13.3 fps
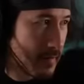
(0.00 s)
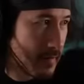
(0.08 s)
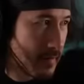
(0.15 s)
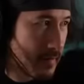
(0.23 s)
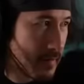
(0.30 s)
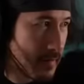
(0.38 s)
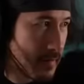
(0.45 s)

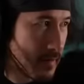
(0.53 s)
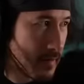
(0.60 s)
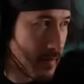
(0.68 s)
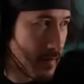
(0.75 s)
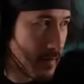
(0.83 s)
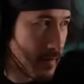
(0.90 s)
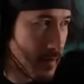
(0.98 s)

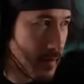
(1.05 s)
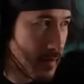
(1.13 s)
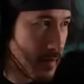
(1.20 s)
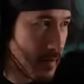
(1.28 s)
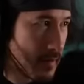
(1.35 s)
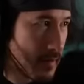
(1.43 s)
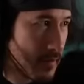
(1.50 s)
Try.
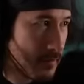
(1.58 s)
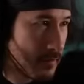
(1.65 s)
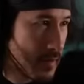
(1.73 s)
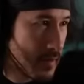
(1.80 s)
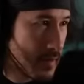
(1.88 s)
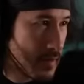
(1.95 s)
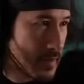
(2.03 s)

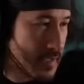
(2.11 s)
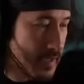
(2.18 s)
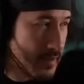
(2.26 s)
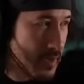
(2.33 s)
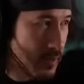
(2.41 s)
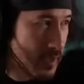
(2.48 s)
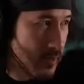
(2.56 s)
Is
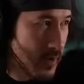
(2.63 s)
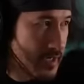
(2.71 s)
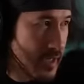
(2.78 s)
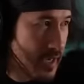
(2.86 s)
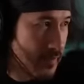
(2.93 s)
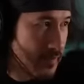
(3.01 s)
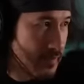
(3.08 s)
that the only way
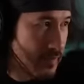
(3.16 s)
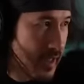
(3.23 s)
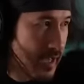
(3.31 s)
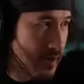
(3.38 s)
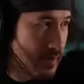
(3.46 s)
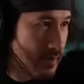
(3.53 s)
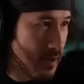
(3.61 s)
down through
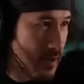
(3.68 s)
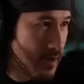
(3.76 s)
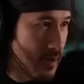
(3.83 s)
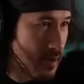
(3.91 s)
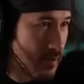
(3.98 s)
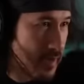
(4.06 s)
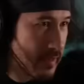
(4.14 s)
that long
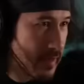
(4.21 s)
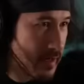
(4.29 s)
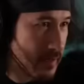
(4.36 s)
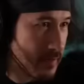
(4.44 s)
hallway there?